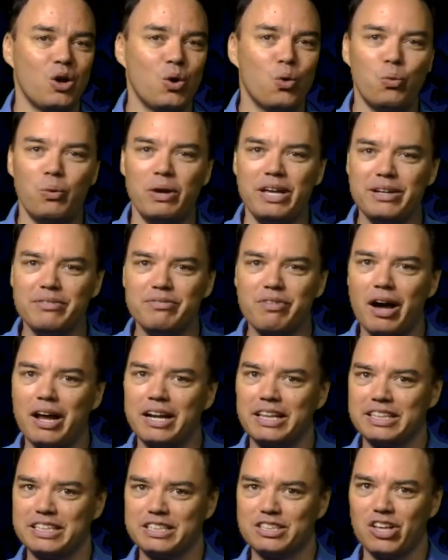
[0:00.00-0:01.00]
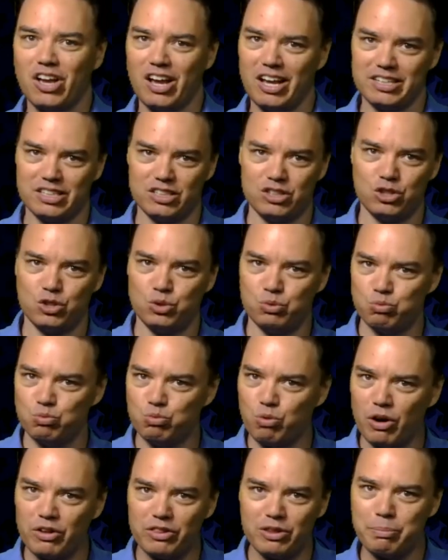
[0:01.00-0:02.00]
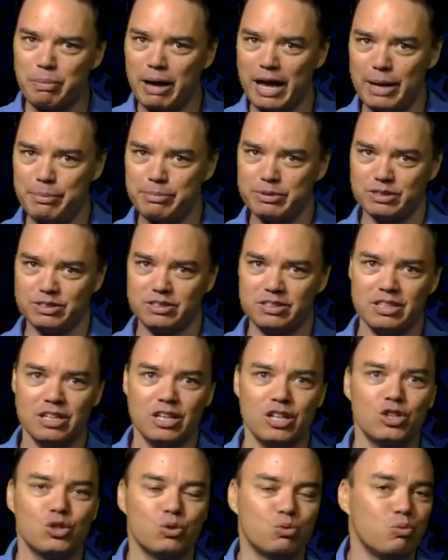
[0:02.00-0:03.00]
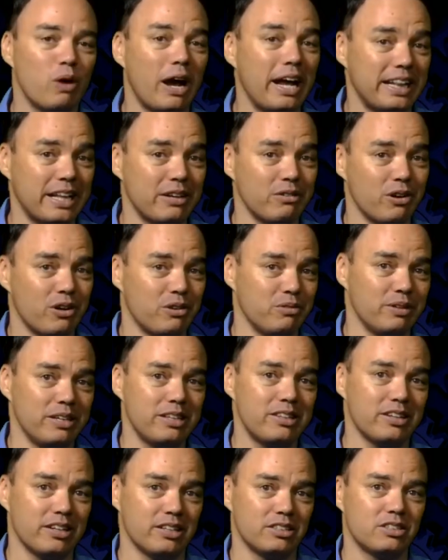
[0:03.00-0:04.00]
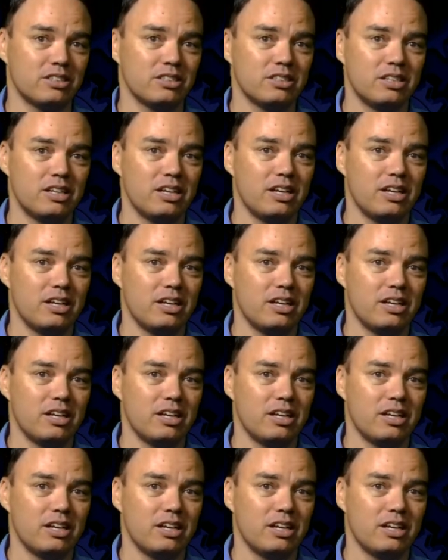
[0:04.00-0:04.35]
We invited the scientists who wrote the papers to rate their own research.